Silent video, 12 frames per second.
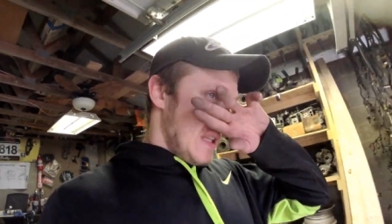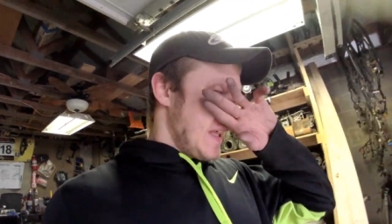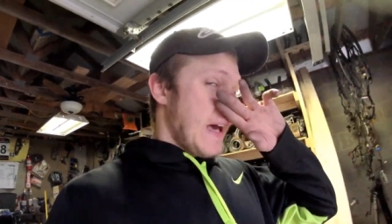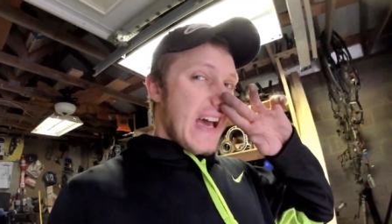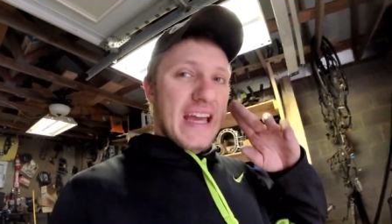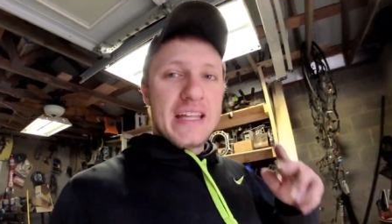
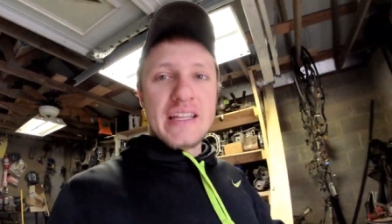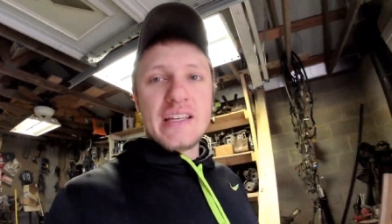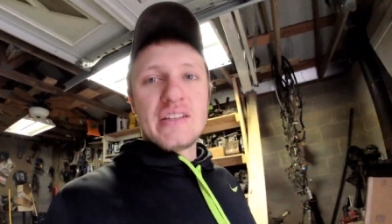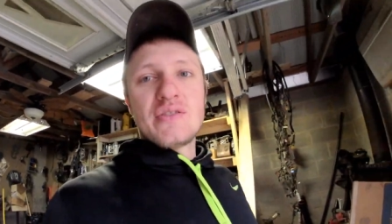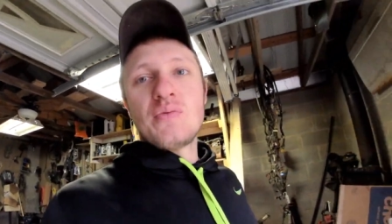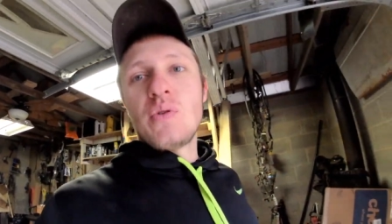that
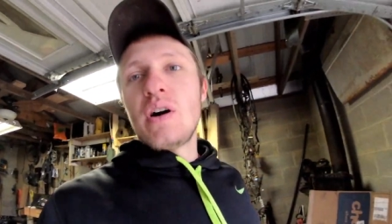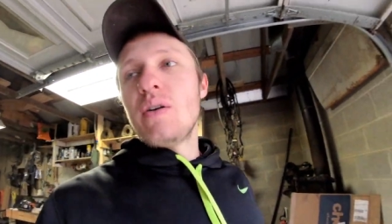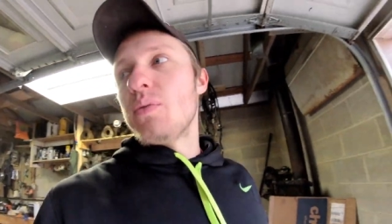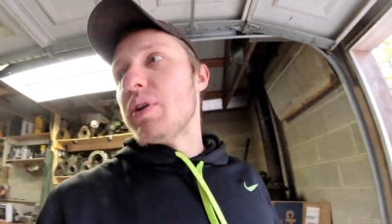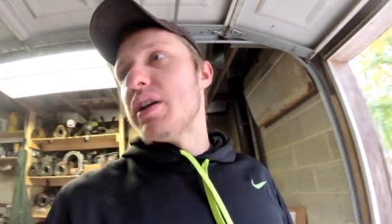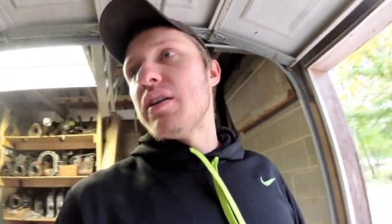is
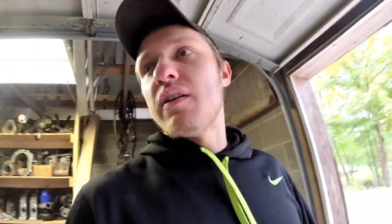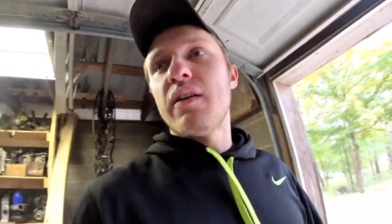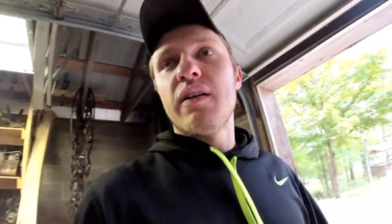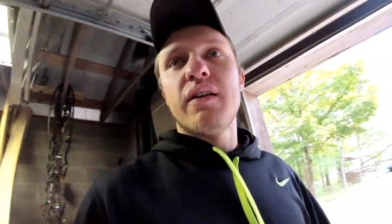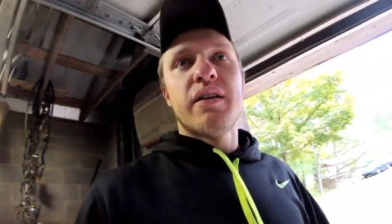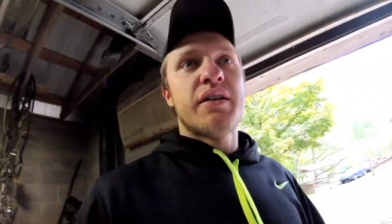what we
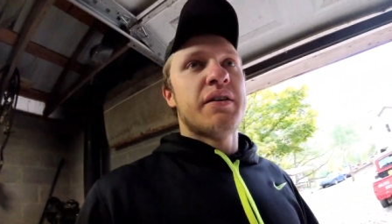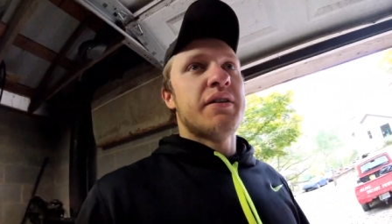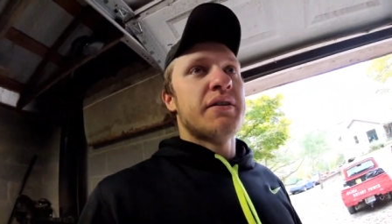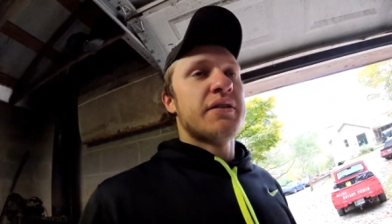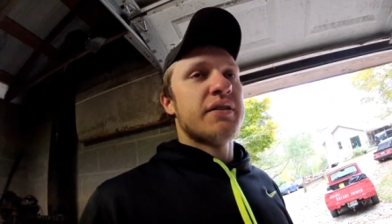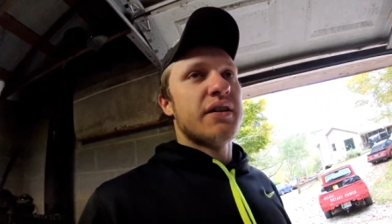are
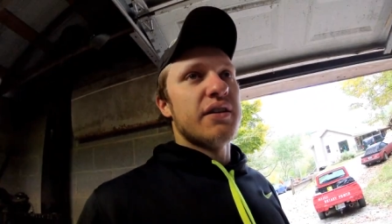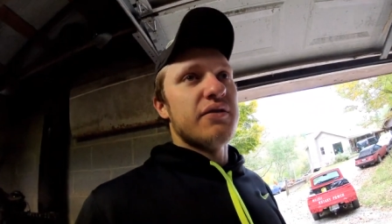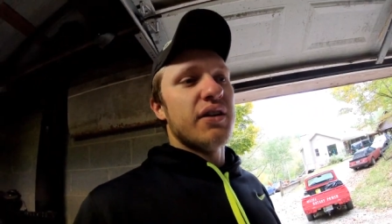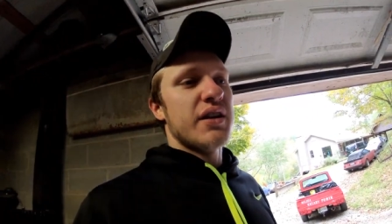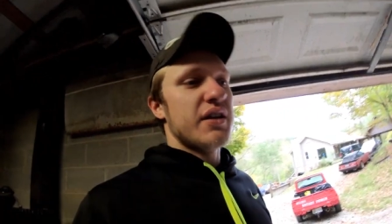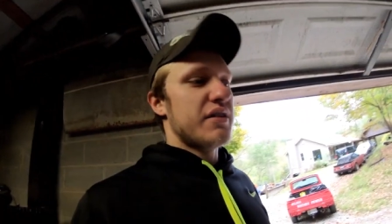
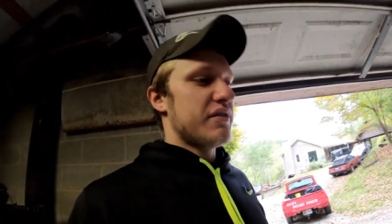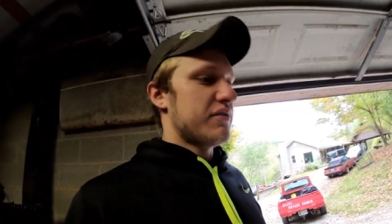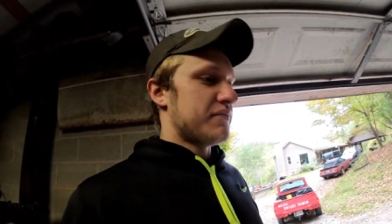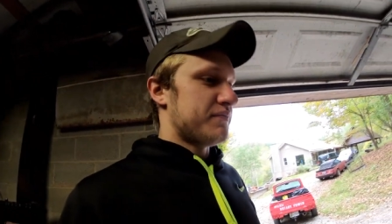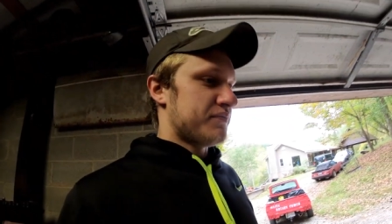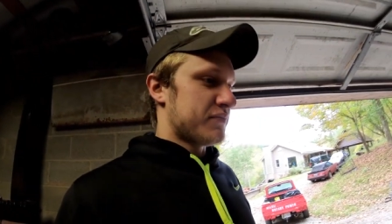getting ready to
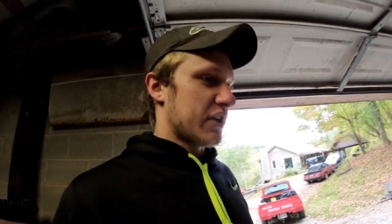do.